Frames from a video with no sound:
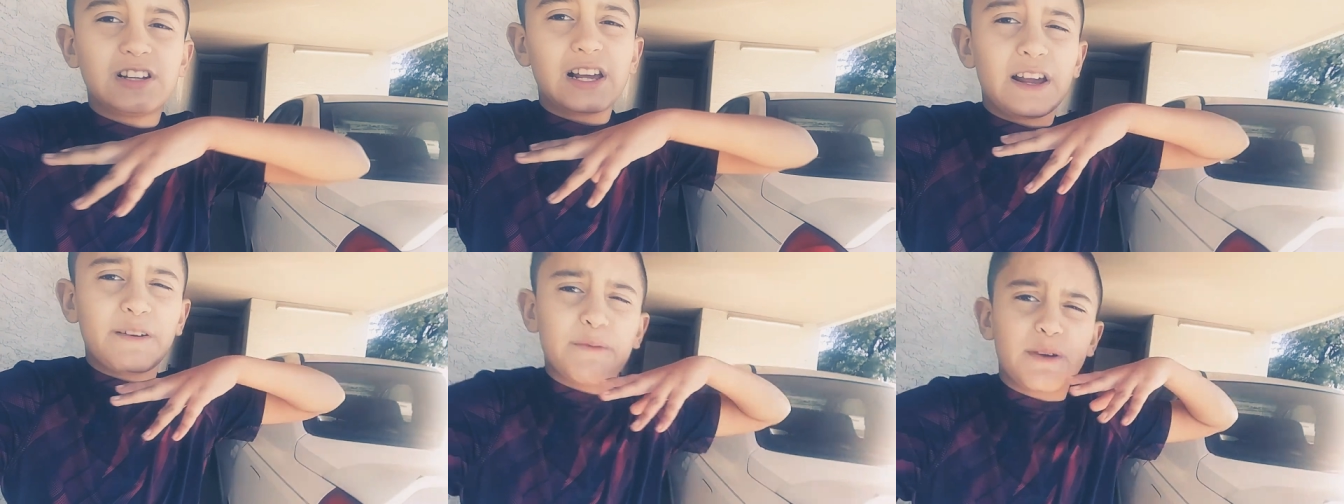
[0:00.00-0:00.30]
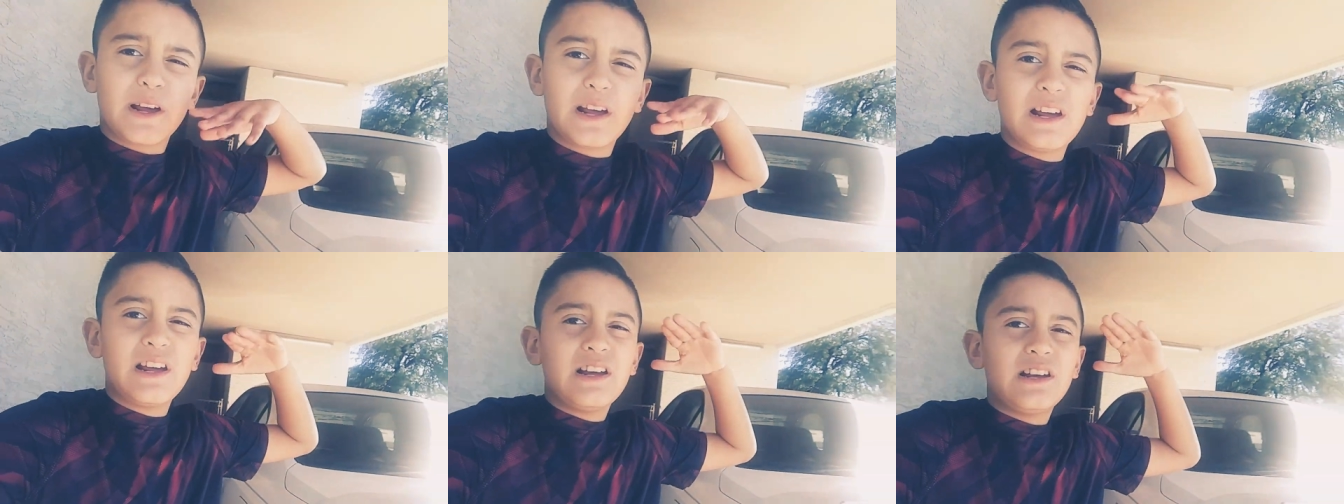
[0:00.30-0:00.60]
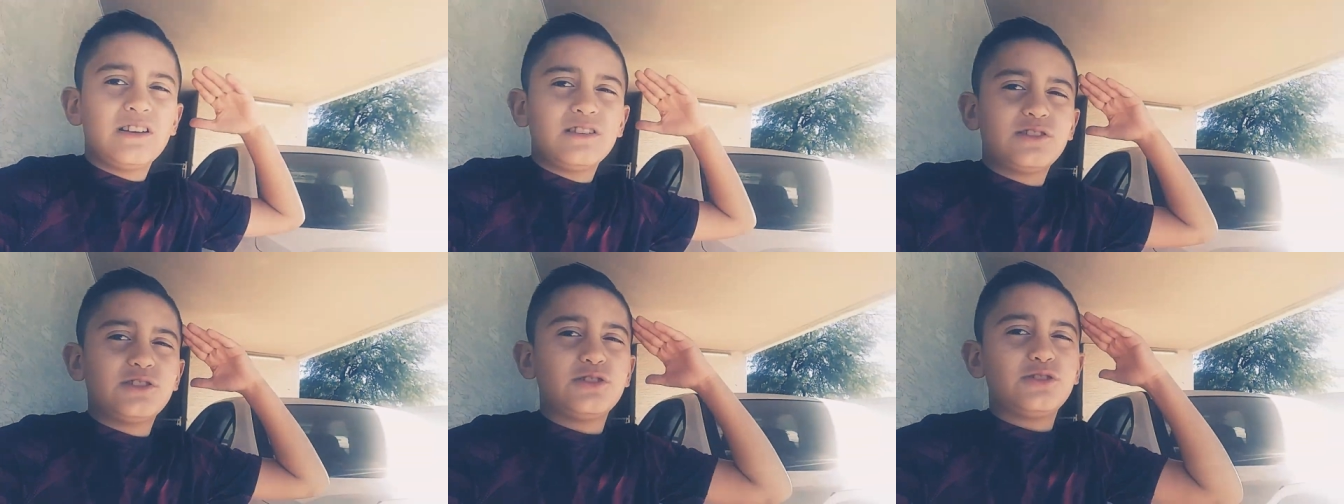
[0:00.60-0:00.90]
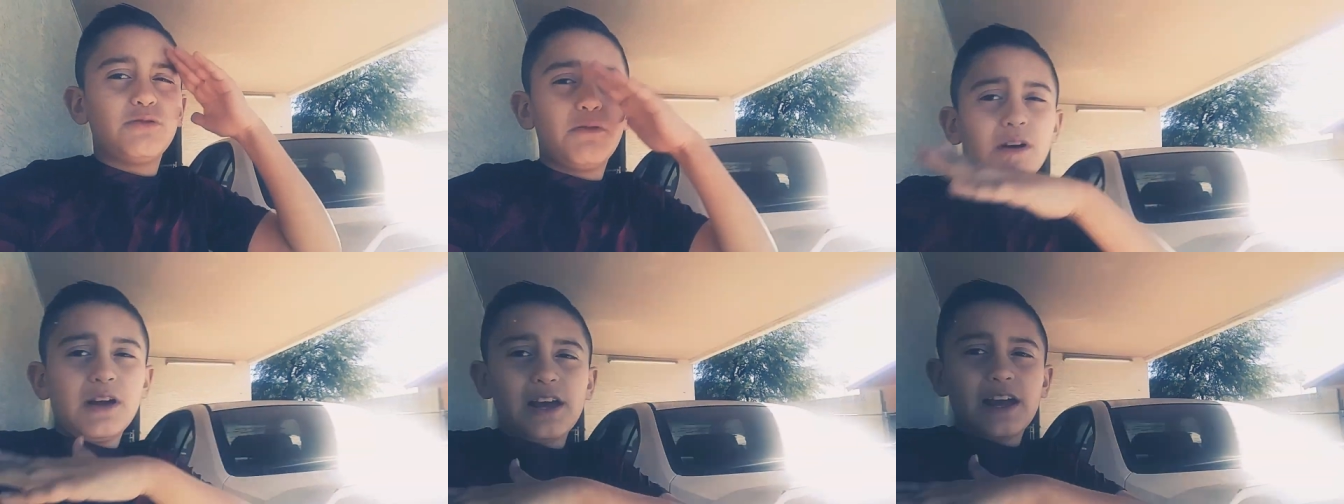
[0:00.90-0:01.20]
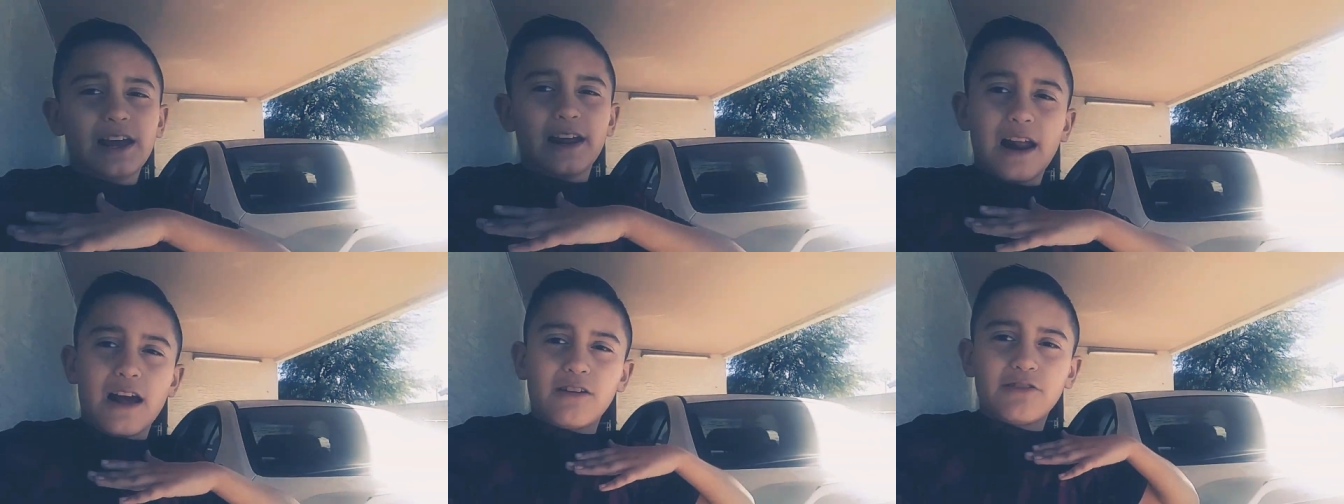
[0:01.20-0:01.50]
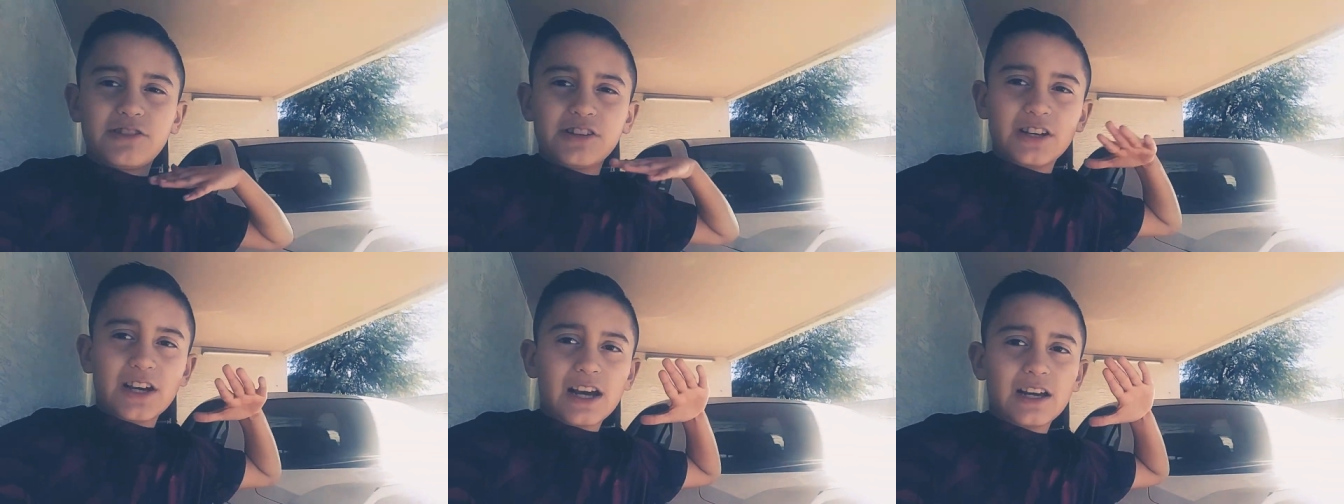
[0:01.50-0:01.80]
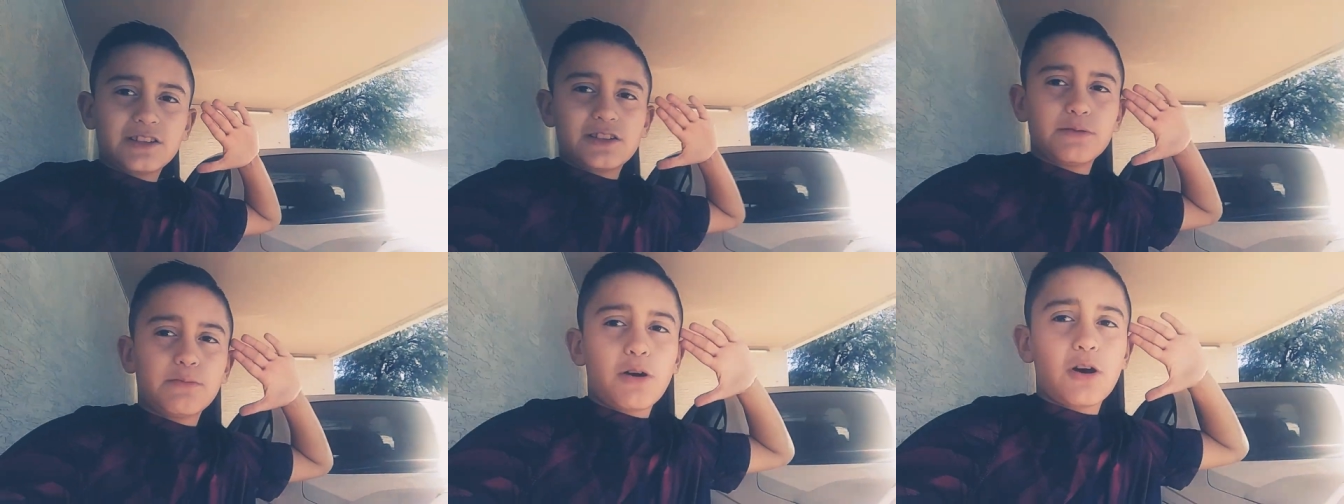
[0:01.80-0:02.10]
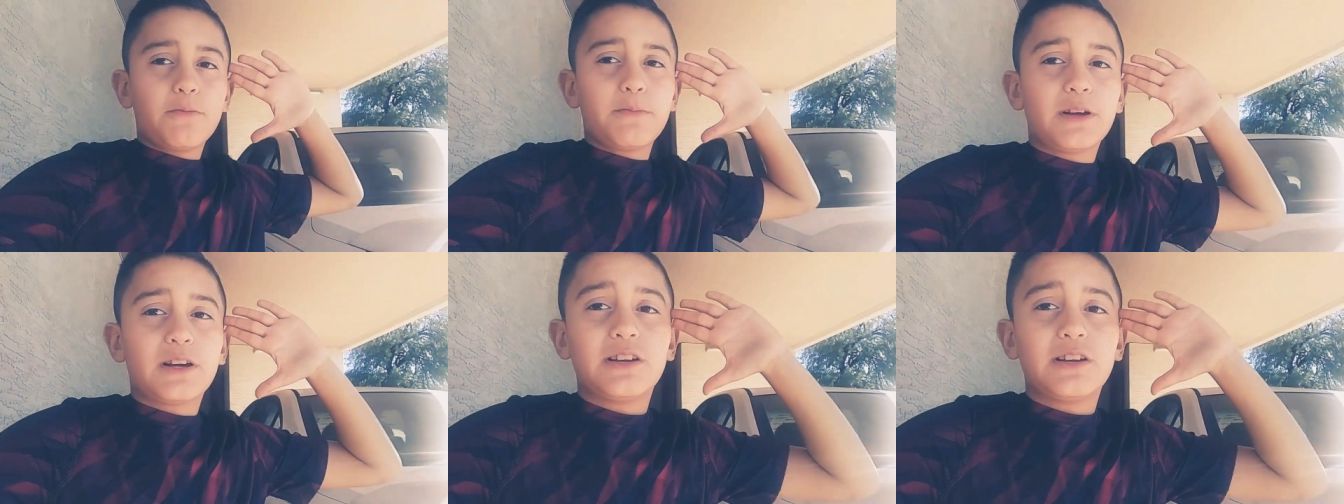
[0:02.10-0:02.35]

to Damian too. And I'll see you guys tomorrow